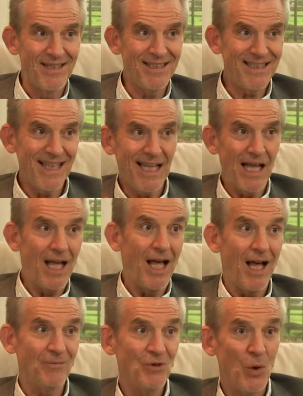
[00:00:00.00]

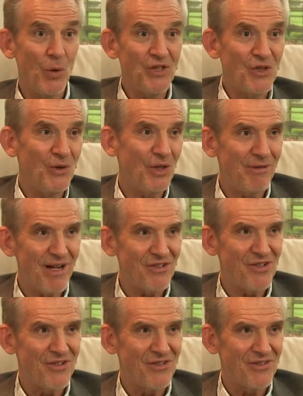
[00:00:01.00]
I'm torn in 2
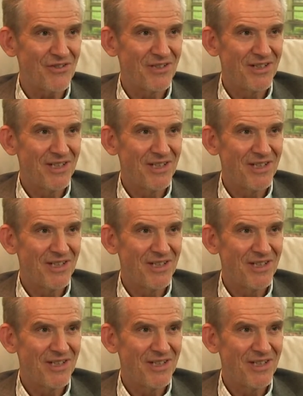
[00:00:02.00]
directions.